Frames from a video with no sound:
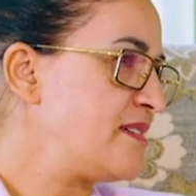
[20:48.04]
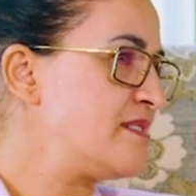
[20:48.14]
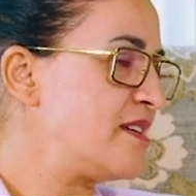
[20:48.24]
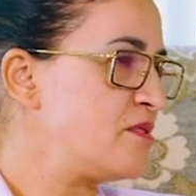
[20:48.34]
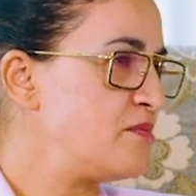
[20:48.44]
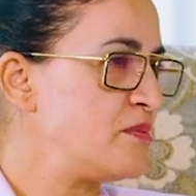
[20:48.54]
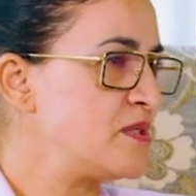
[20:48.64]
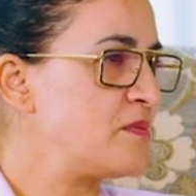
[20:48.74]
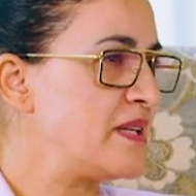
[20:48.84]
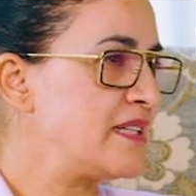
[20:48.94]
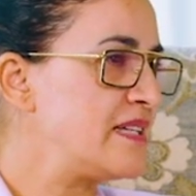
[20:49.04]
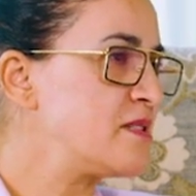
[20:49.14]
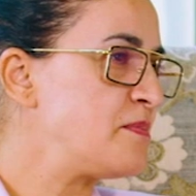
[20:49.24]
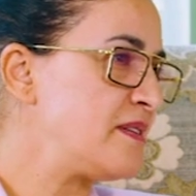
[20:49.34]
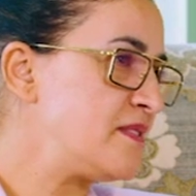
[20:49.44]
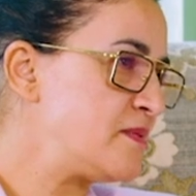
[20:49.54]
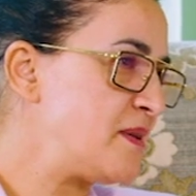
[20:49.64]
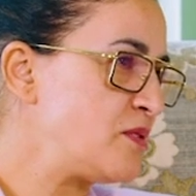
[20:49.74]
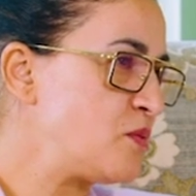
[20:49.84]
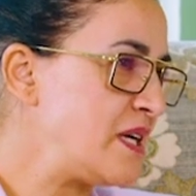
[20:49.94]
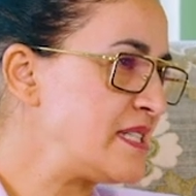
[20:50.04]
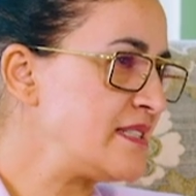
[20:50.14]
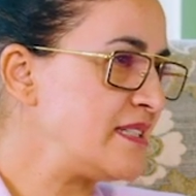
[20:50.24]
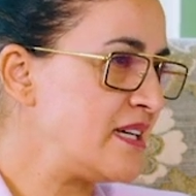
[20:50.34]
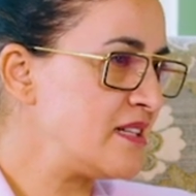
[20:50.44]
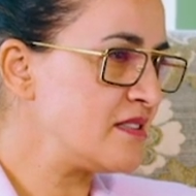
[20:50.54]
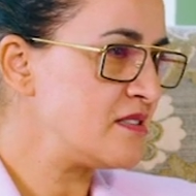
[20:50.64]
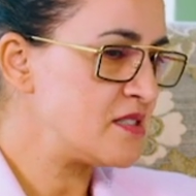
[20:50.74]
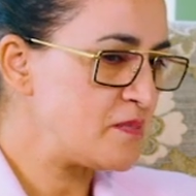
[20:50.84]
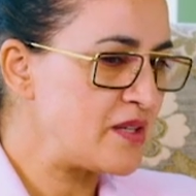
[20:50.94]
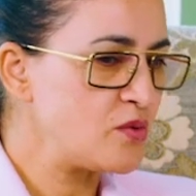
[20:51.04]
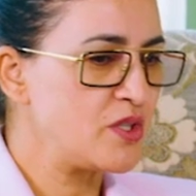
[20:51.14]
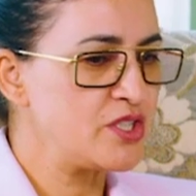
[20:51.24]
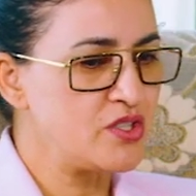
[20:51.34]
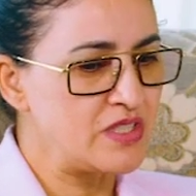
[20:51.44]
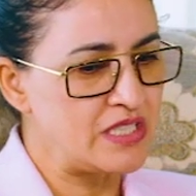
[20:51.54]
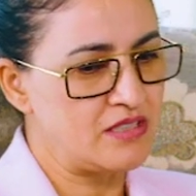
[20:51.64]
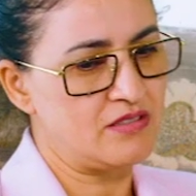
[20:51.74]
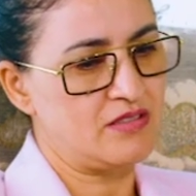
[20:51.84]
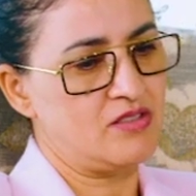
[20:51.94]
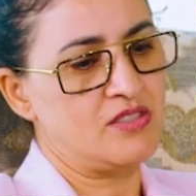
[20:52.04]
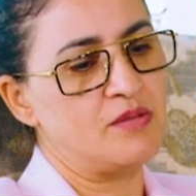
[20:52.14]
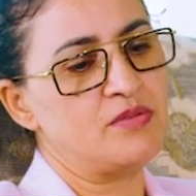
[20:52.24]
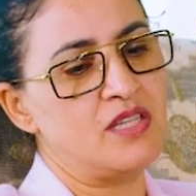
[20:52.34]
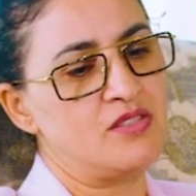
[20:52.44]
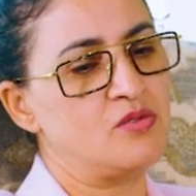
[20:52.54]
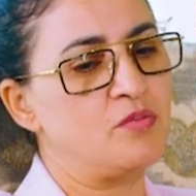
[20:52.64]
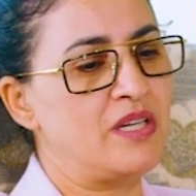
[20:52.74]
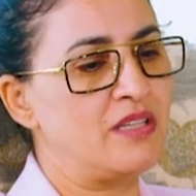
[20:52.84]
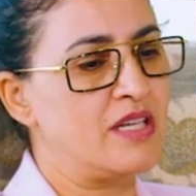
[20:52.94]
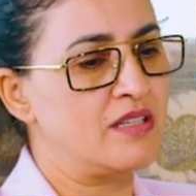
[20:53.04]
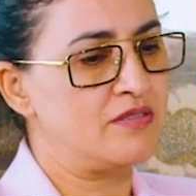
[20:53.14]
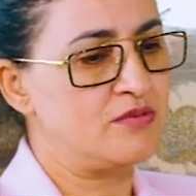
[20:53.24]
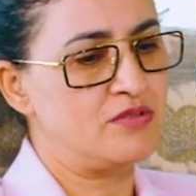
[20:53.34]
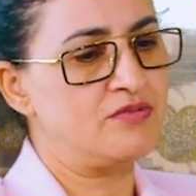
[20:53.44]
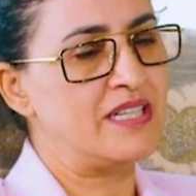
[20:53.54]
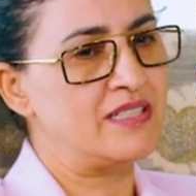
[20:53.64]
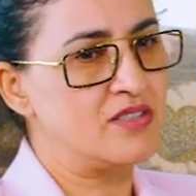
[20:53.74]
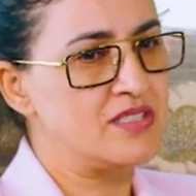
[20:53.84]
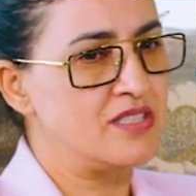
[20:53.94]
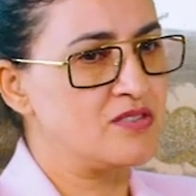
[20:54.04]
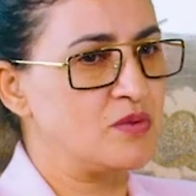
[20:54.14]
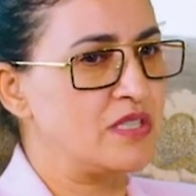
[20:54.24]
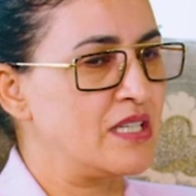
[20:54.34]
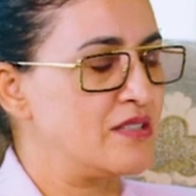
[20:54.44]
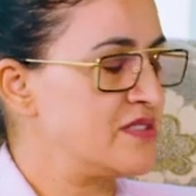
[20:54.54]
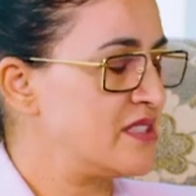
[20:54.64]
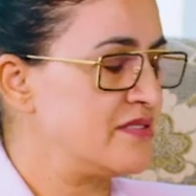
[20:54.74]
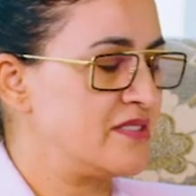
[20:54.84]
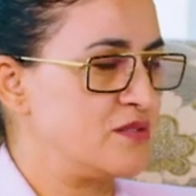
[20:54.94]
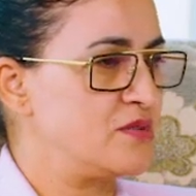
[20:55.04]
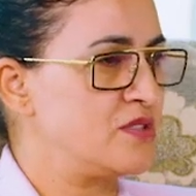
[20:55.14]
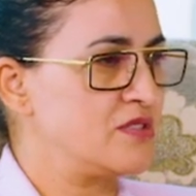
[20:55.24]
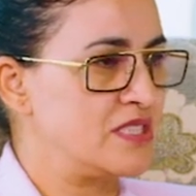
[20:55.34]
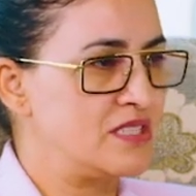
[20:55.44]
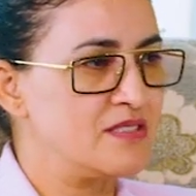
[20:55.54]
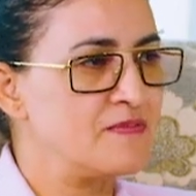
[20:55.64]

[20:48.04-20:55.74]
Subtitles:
Instead of maybe spend less, but spend wisely and spend what you need. Because sometimes we find ourselves with a lot of stuff that we don't need.